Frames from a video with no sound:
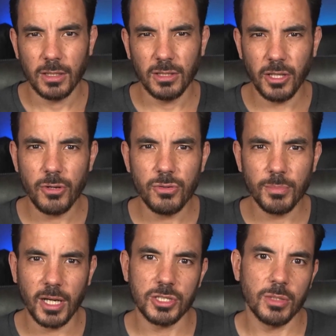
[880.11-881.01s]
Low
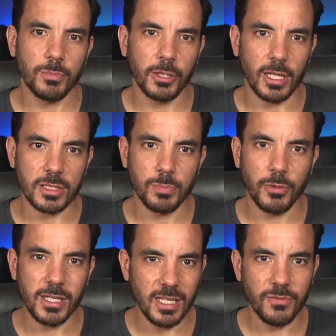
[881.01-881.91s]
margin products
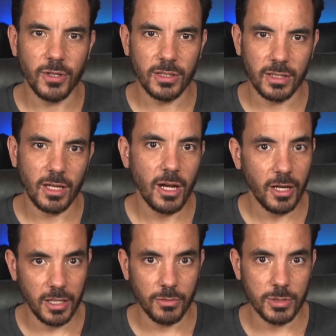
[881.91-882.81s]
break even at a
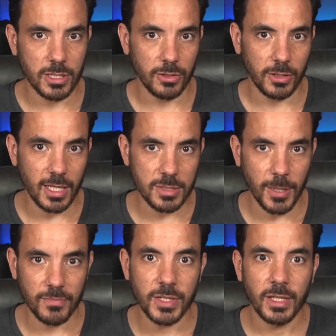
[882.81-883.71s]
higher return on ad
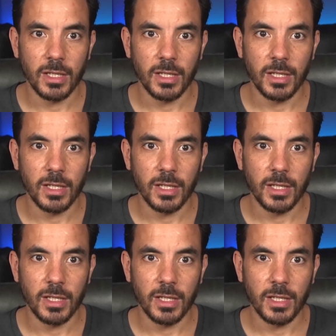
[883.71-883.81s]
spend,